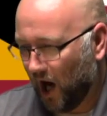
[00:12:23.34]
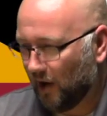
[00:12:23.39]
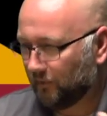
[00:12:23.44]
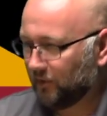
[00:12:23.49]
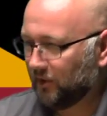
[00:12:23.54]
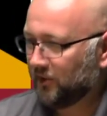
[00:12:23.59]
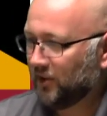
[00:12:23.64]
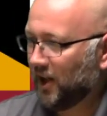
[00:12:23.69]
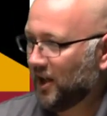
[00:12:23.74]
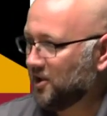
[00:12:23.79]

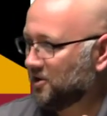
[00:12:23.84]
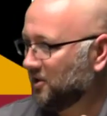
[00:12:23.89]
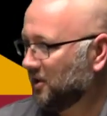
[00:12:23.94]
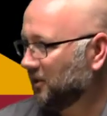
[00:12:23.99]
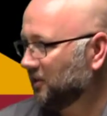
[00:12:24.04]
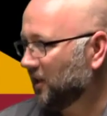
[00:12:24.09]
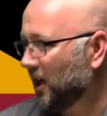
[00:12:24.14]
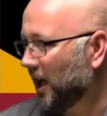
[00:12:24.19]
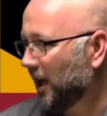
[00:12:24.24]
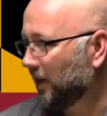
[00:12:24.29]
conversation
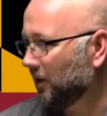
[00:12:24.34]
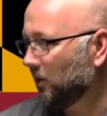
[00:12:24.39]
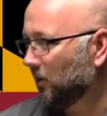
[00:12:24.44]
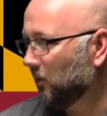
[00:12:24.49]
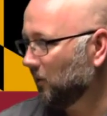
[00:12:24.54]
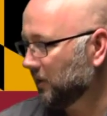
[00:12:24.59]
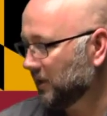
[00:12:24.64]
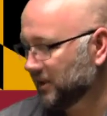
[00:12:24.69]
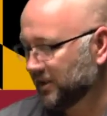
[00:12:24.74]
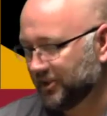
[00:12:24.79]
and
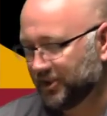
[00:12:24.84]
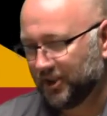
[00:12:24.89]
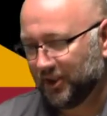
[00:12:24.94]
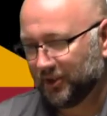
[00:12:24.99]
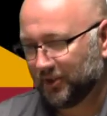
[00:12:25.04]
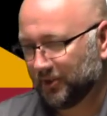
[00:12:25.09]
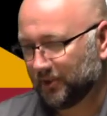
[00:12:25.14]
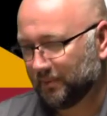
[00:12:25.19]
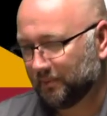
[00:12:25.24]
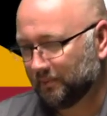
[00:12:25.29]
dialogue is
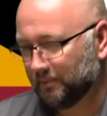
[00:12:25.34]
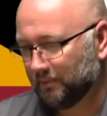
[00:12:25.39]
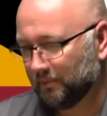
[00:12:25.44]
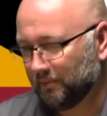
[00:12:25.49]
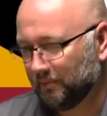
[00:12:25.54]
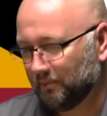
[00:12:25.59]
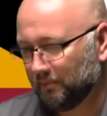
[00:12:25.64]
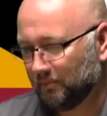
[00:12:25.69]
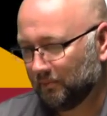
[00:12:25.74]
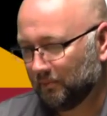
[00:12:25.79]
just
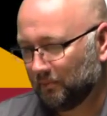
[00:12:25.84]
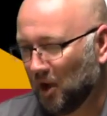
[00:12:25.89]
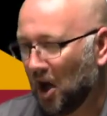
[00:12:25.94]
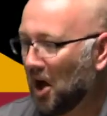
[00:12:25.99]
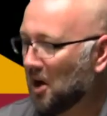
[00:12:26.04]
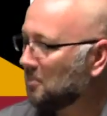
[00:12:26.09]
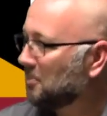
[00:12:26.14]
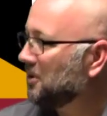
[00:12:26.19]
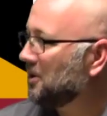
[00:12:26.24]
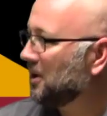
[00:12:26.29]

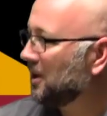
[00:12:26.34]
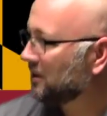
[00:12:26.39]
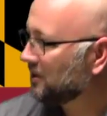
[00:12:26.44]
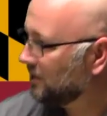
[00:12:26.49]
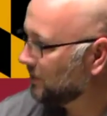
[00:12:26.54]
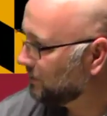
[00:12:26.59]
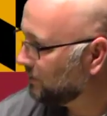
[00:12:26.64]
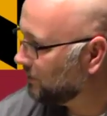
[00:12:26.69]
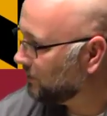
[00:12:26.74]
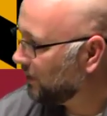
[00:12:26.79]

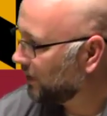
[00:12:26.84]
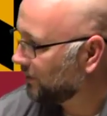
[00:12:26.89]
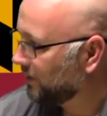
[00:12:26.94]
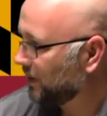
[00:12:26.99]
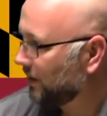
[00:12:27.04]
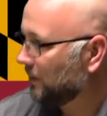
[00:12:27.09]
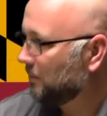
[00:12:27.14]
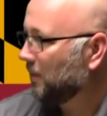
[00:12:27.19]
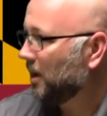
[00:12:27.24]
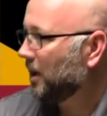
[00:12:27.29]
non-productive. I
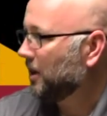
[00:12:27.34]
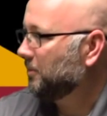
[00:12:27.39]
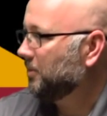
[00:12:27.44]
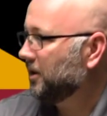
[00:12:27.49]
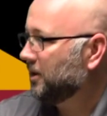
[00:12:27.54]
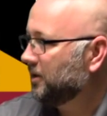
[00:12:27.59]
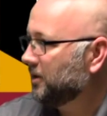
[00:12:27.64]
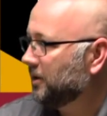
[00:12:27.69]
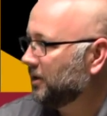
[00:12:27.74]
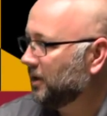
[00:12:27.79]
think, in my
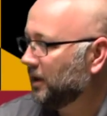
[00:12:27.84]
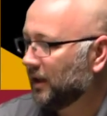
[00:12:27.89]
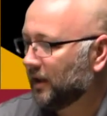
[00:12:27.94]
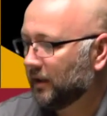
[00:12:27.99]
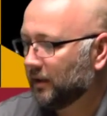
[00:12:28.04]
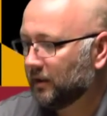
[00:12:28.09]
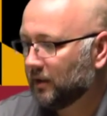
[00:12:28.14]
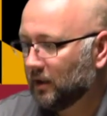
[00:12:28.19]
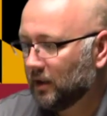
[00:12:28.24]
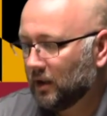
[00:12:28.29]
opinion,
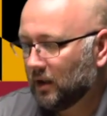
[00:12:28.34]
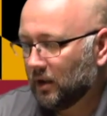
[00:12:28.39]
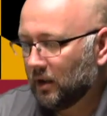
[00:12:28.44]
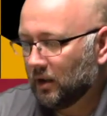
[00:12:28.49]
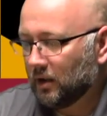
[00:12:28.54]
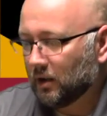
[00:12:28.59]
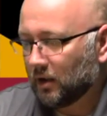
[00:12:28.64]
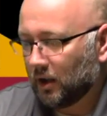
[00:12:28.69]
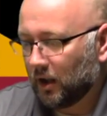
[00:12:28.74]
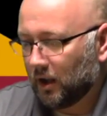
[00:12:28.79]
and
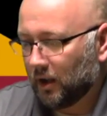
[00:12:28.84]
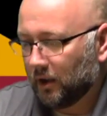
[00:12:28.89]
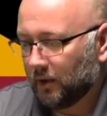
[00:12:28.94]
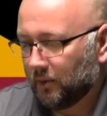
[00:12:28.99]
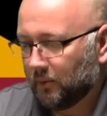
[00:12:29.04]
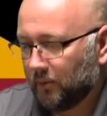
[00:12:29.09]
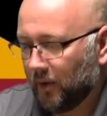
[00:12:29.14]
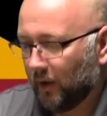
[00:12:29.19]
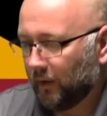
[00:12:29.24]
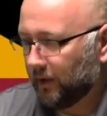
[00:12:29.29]

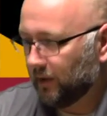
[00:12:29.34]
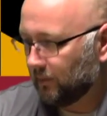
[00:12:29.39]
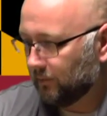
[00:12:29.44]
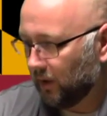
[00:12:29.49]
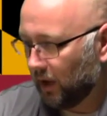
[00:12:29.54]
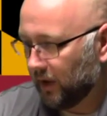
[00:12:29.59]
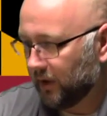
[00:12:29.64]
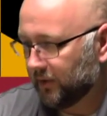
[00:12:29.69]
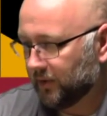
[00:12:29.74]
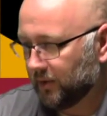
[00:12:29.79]
it's very
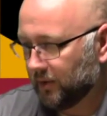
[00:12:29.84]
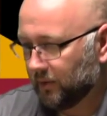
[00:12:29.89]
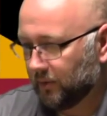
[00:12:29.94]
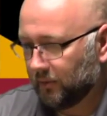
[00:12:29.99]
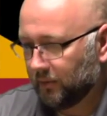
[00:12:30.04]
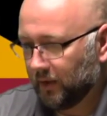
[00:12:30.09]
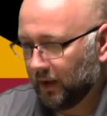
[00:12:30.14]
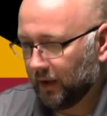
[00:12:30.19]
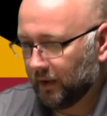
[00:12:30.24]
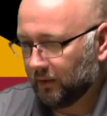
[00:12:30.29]

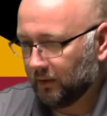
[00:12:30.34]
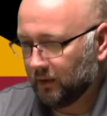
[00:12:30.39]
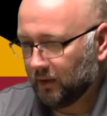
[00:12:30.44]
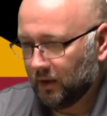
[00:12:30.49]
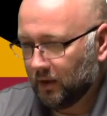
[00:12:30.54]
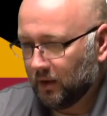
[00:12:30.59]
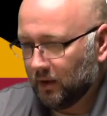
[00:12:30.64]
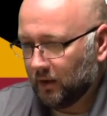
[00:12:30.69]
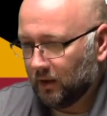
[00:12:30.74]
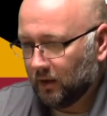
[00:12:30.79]
divisive
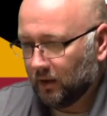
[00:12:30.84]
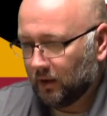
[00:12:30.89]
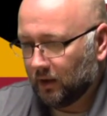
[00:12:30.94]
and.